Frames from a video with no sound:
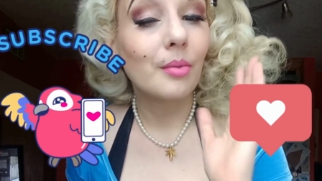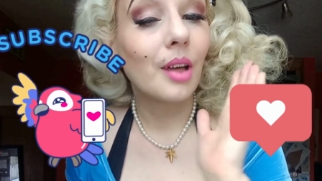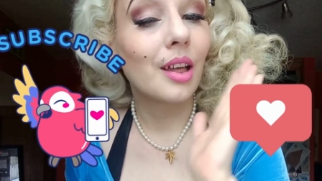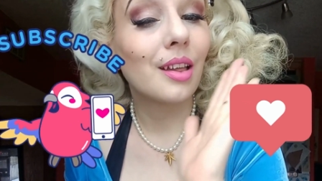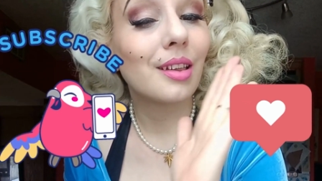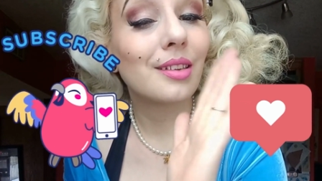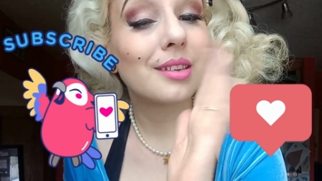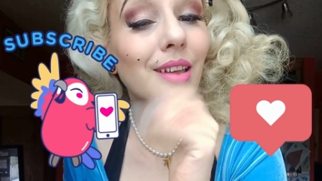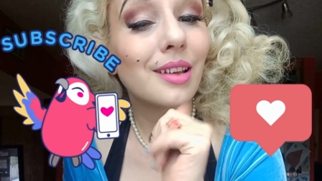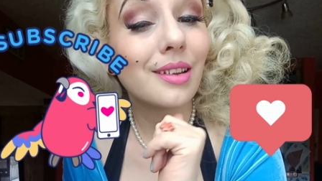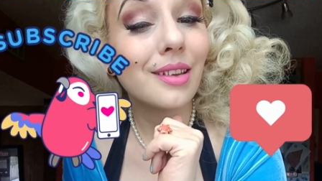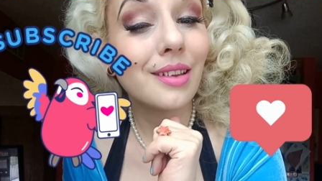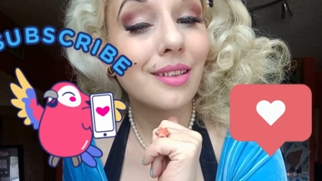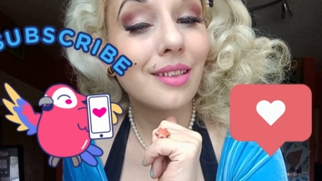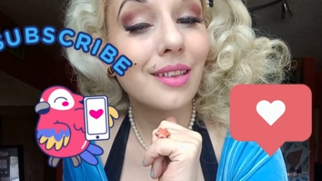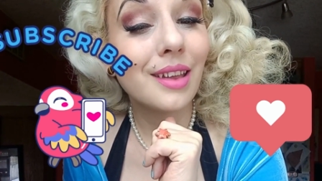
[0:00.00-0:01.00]
I'll talk
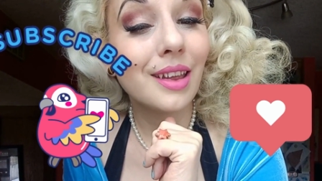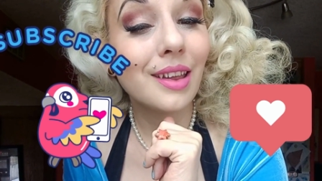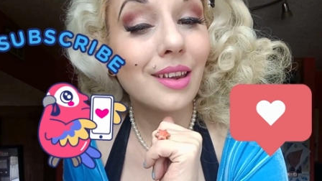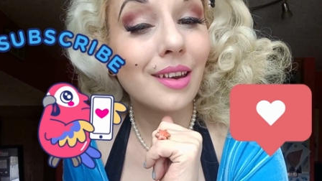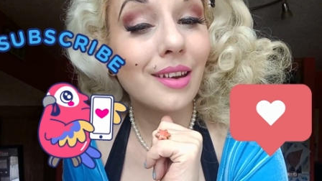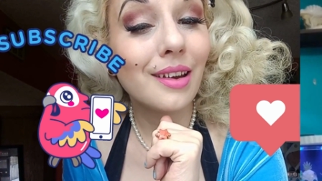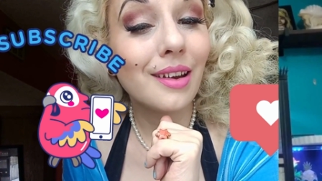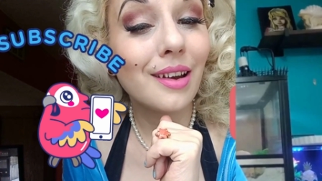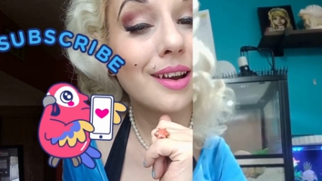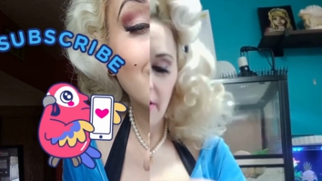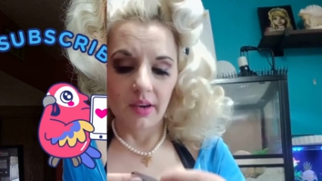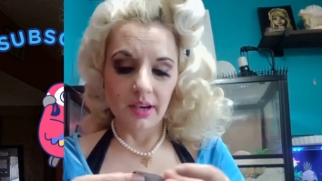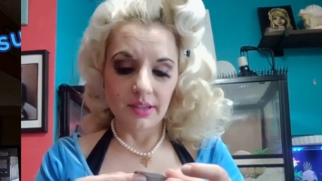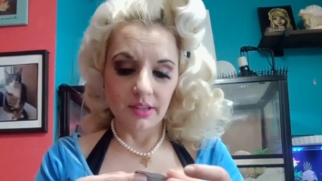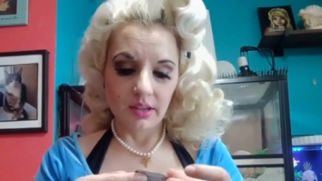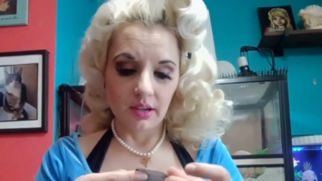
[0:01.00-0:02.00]
to you later.
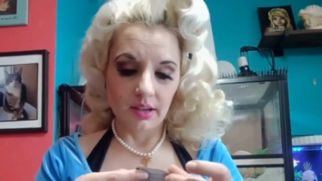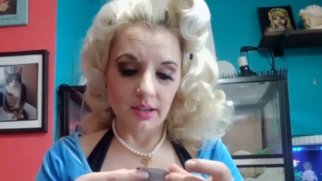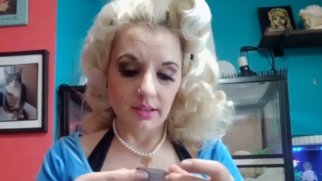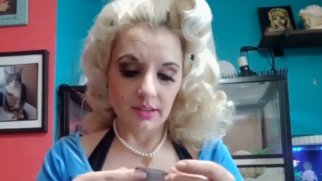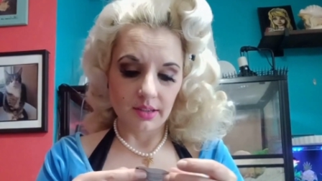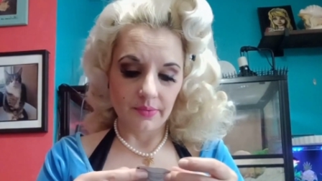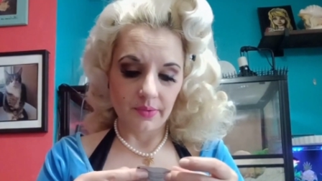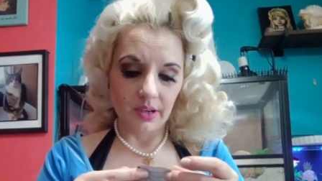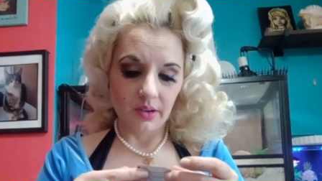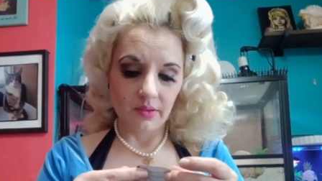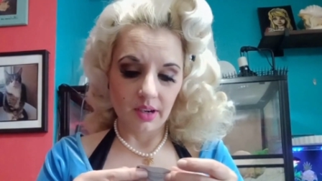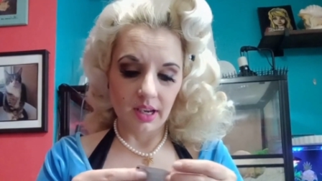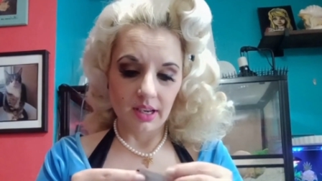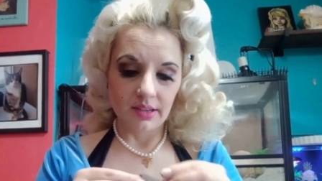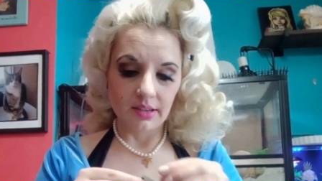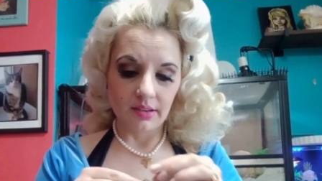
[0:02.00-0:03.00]
Alright, darlings, if we don't
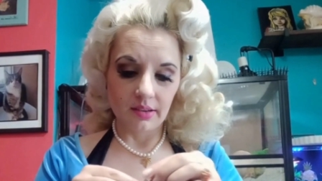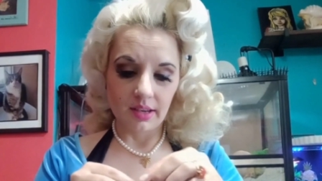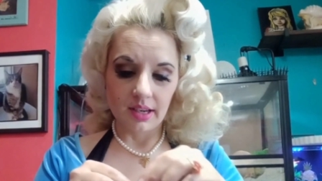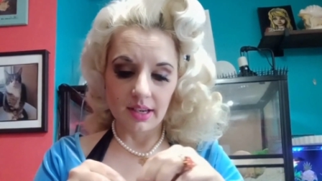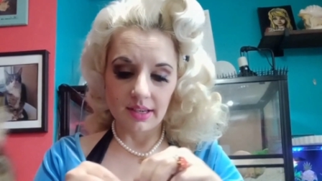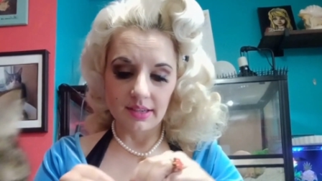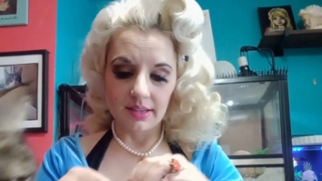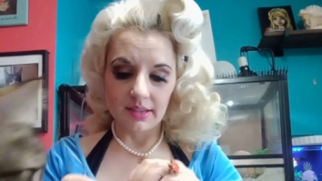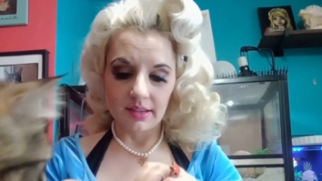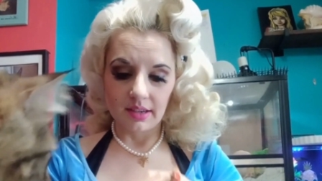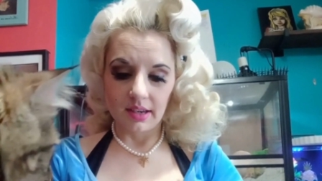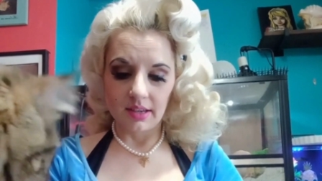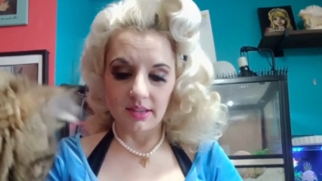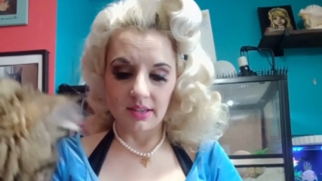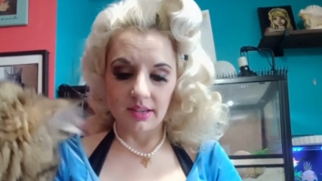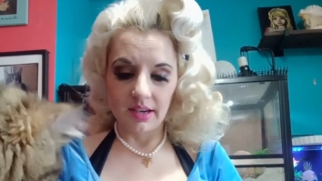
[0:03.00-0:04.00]
get to this,
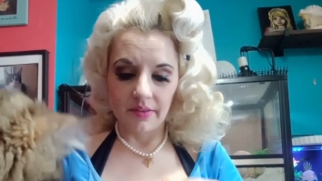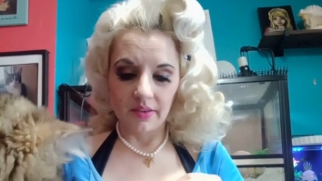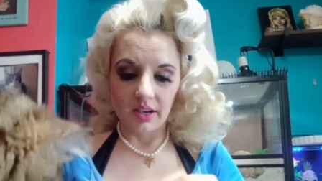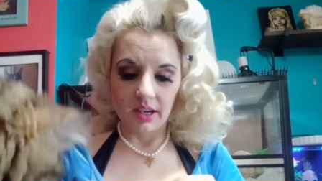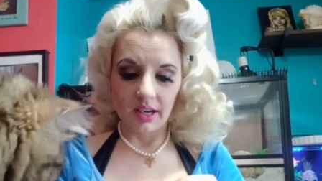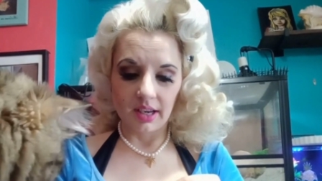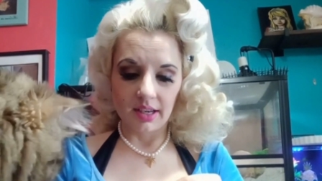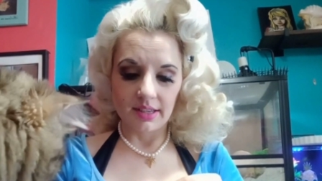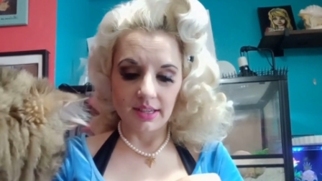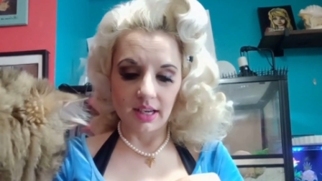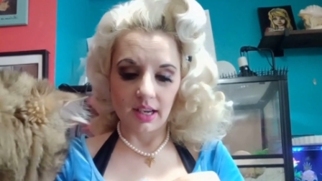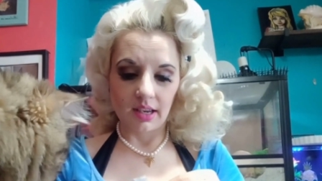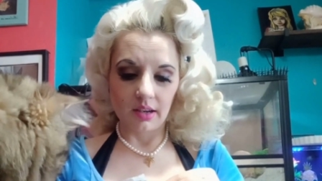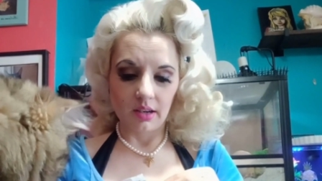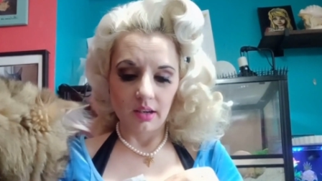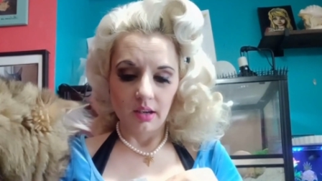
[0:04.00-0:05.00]
it's never gonna get
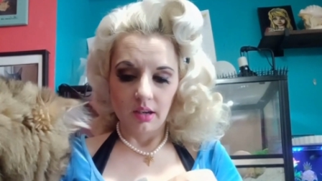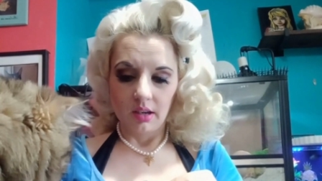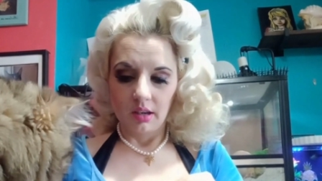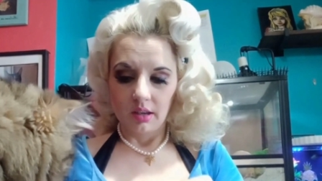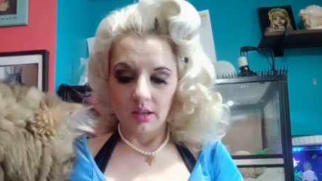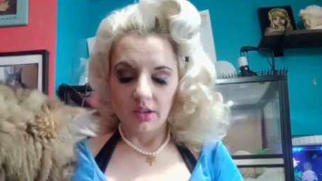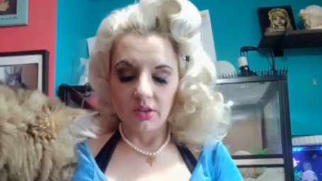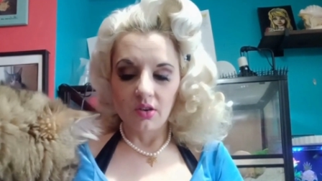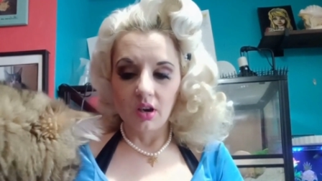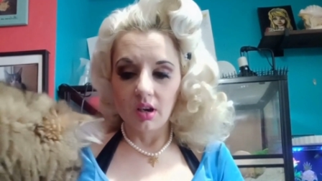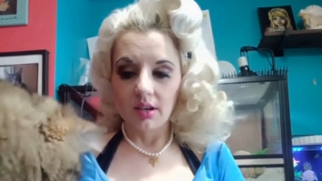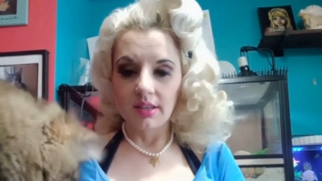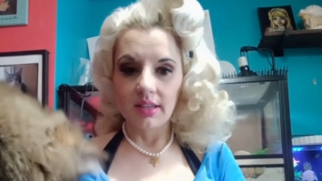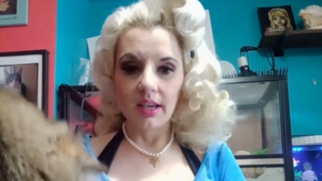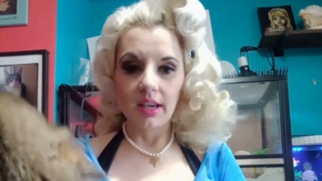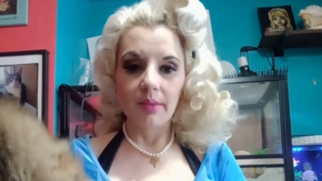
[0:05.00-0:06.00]
done. The
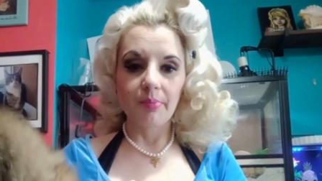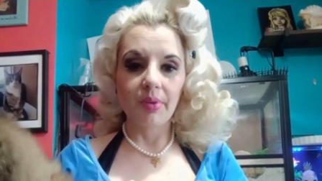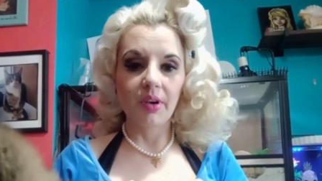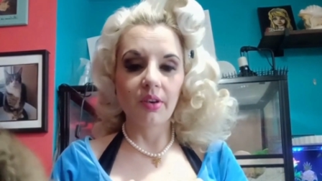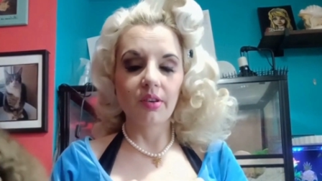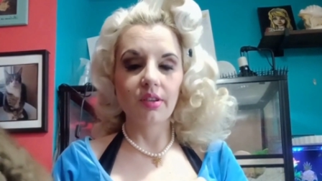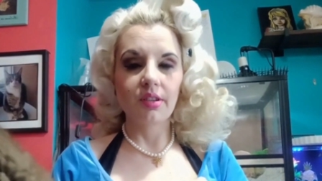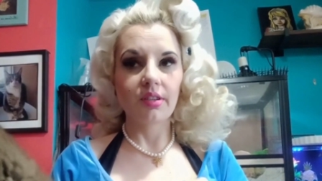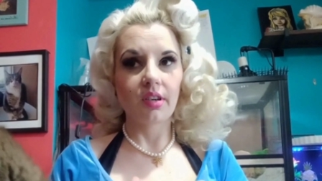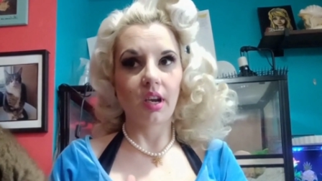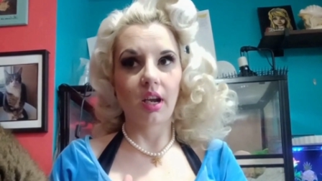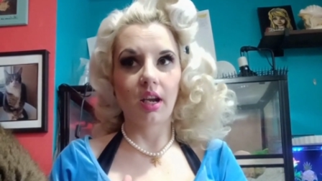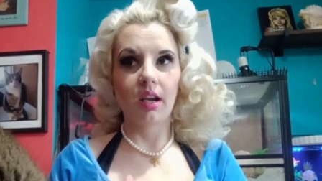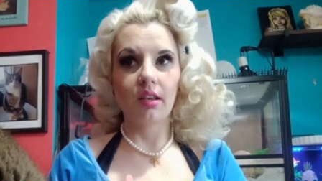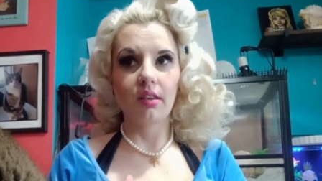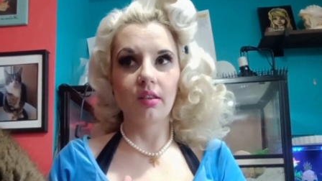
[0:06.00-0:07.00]
dog's like perched
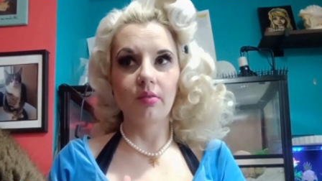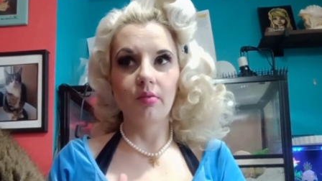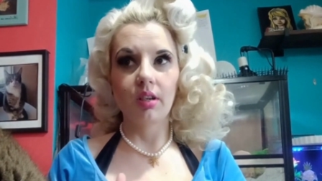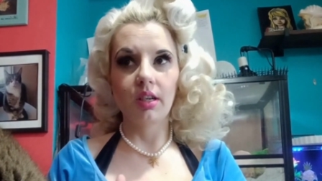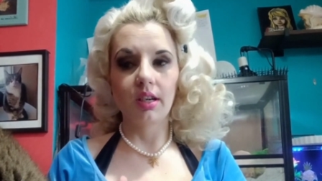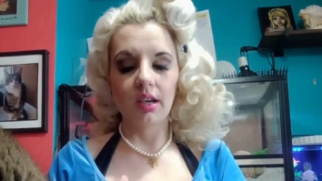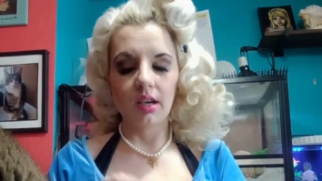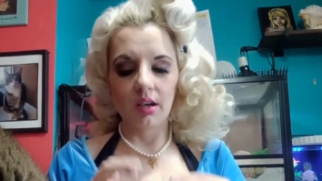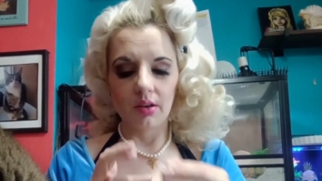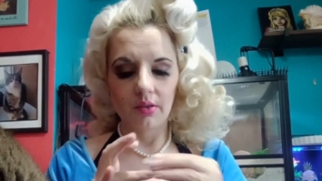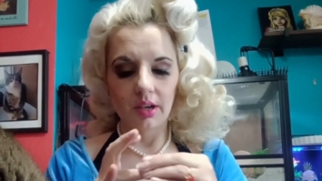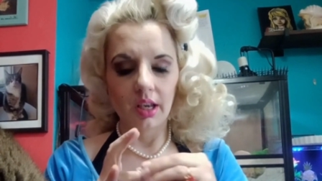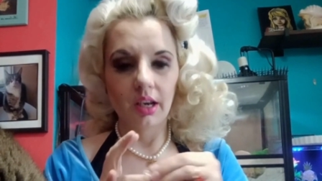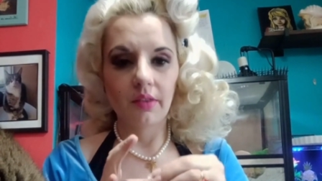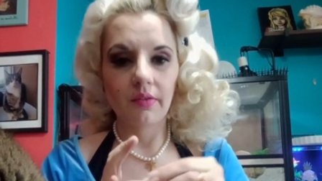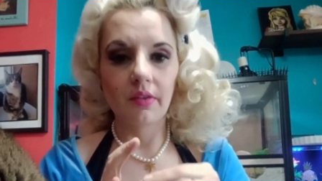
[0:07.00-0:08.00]
at the window,
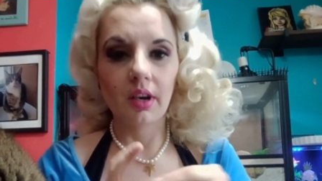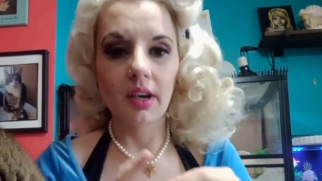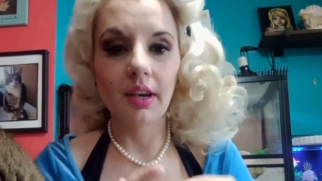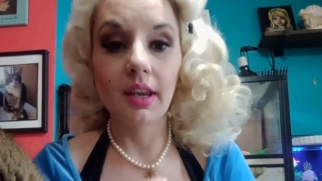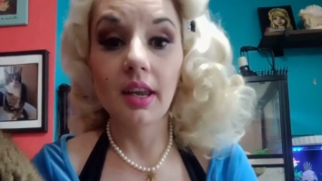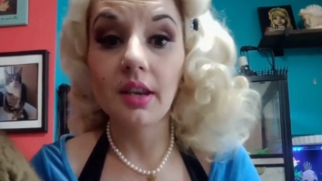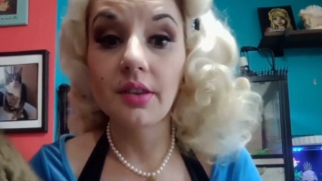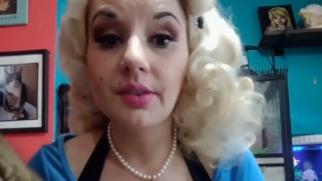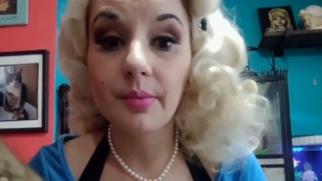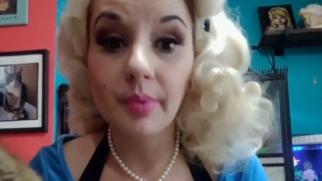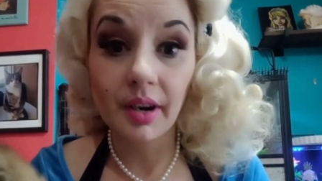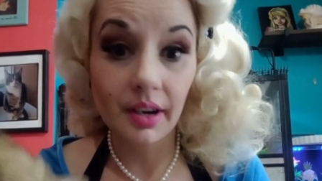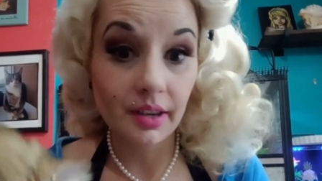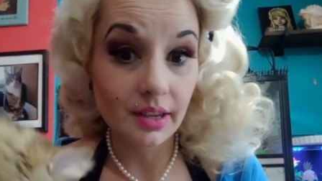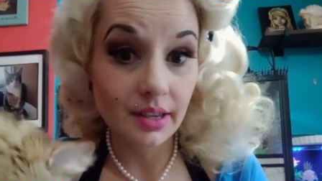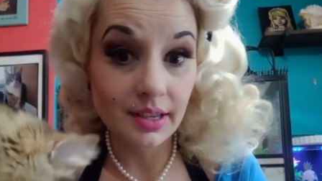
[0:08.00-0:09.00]
getting ready to
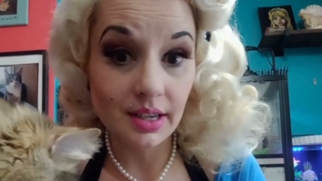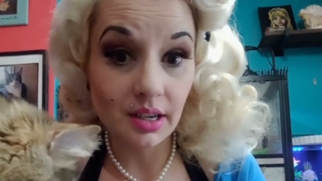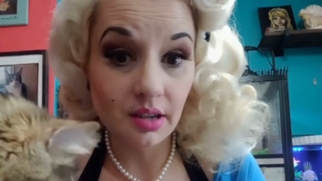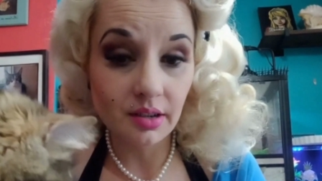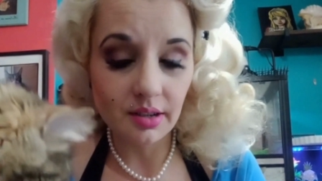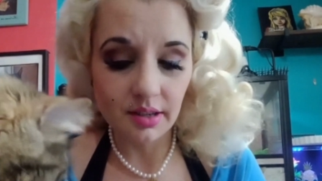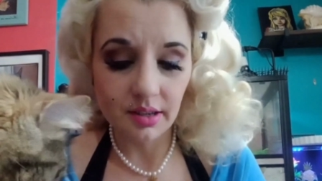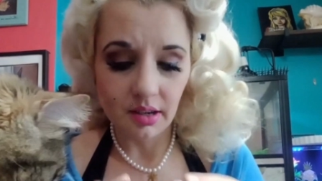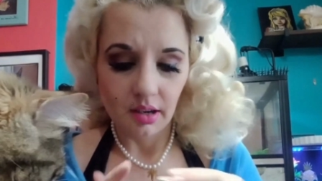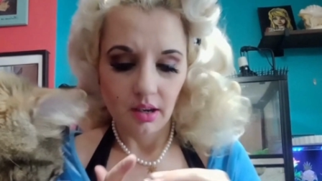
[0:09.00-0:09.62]
bark at the deers.